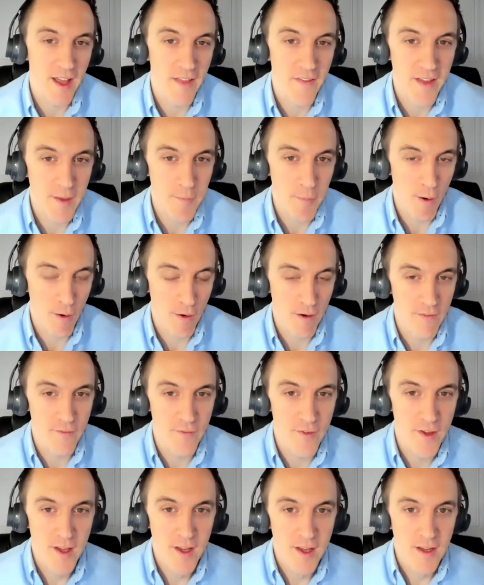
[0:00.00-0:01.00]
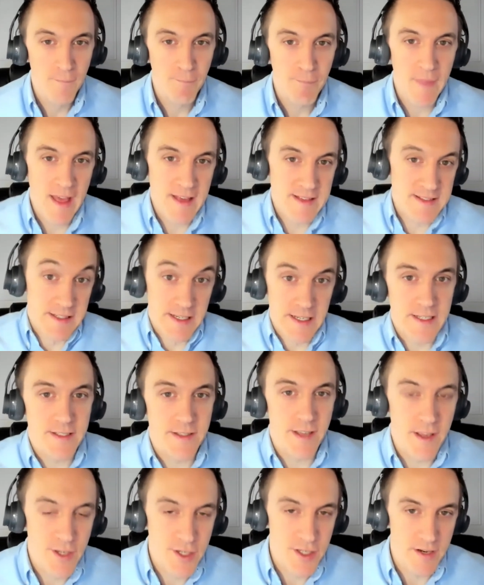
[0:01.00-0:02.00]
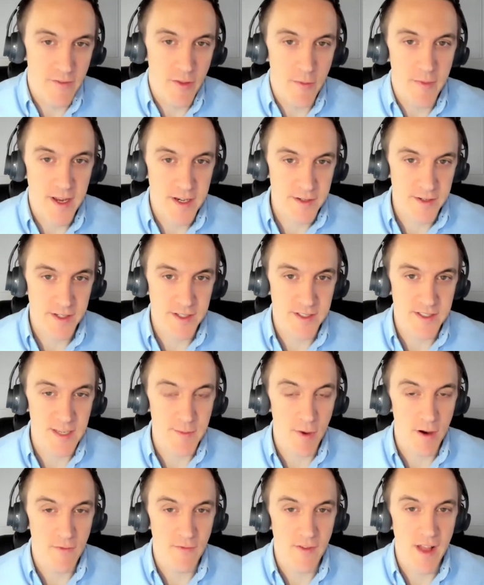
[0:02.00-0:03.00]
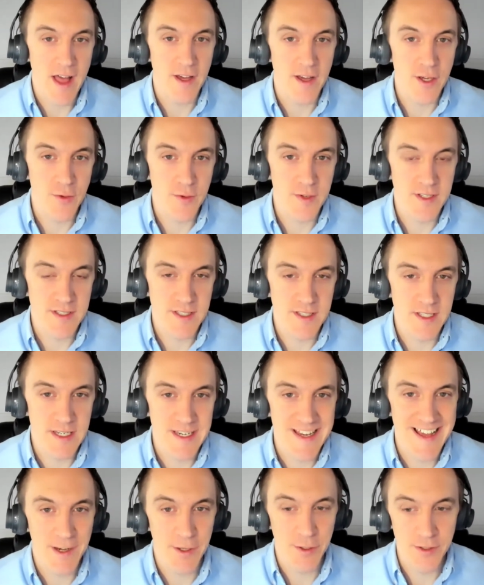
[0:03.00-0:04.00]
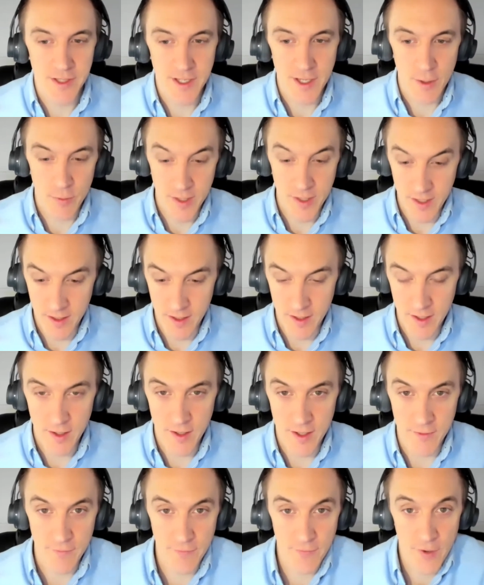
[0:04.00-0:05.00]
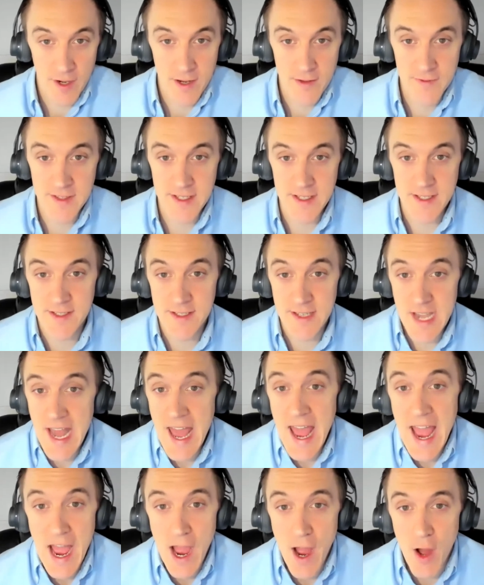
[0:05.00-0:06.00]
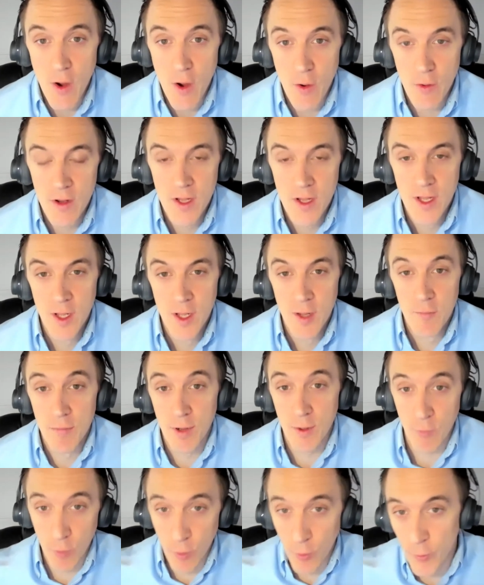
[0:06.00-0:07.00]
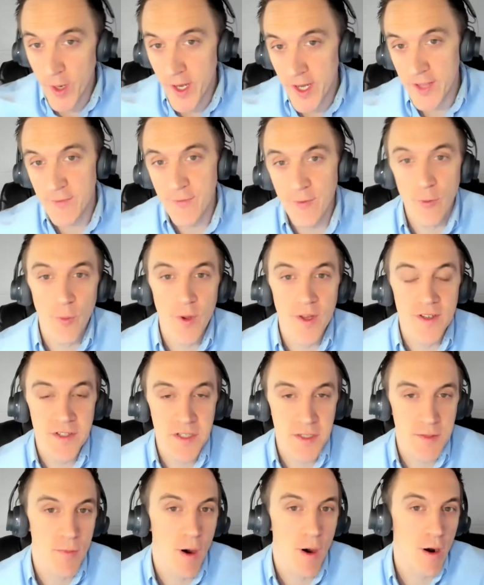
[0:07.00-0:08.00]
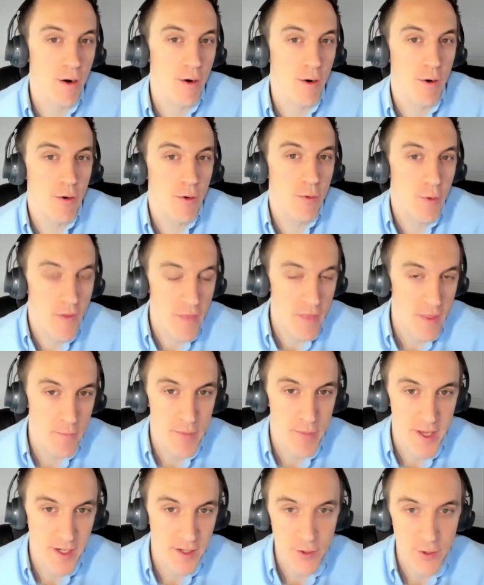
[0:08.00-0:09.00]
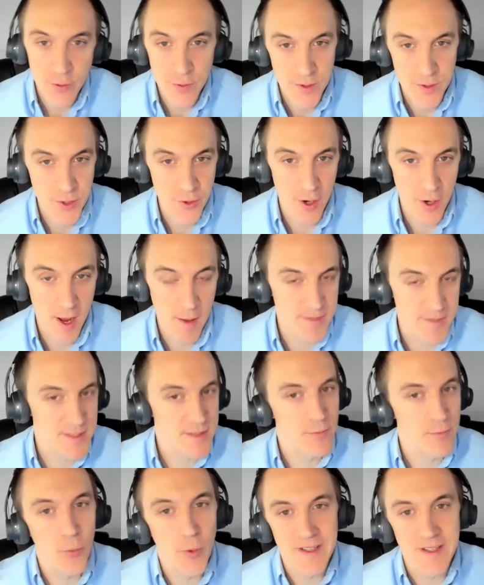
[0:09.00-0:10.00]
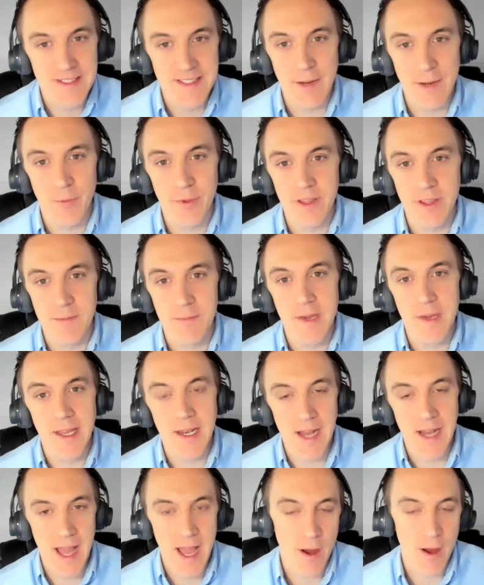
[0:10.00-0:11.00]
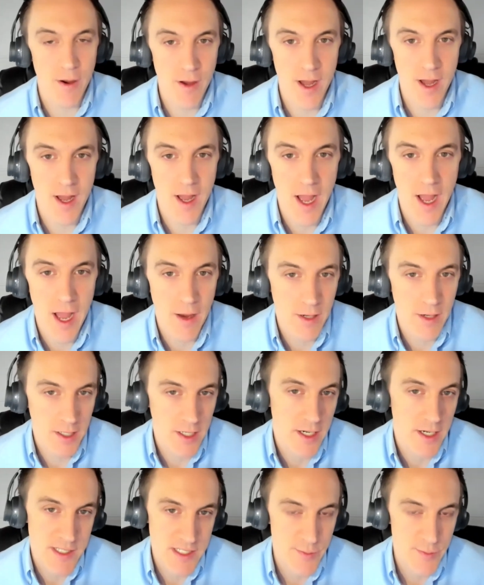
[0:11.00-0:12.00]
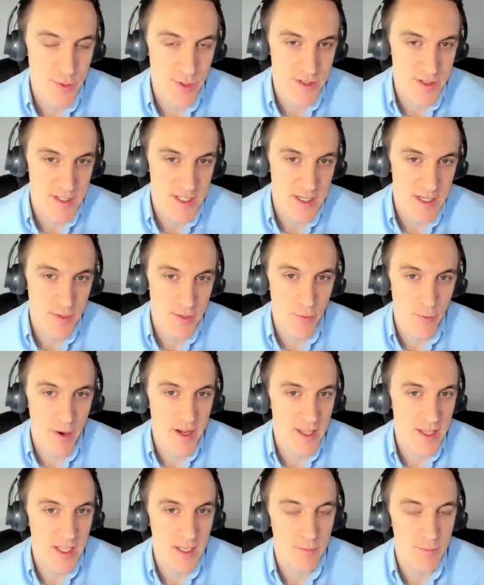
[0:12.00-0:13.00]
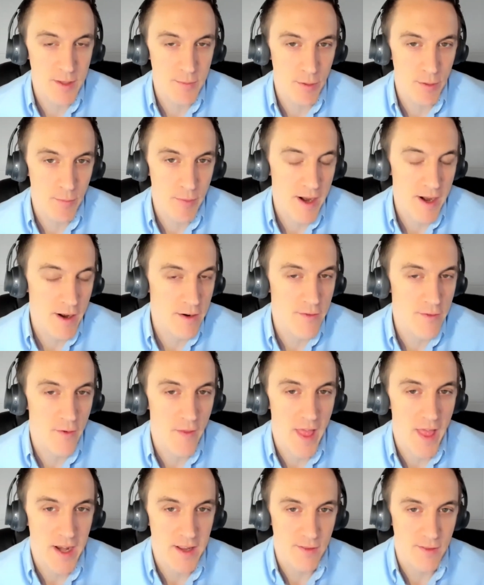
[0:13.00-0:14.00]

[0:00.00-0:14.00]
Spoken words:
I think part of, as an extension of the Matrix team, our value is that not only are we in front of this now, but we're ready for when tomorrow, when the big news drops, what does that really mean? And how do customers need to be ready and be prepared for that?